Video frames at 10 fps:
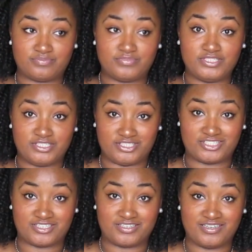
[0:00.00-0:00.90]

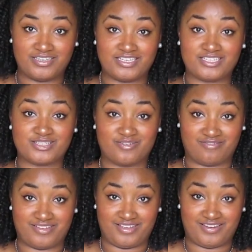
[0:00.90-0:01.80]
ninja is gonna
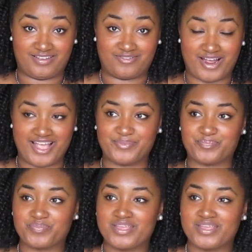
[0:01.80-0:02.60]
get it, right?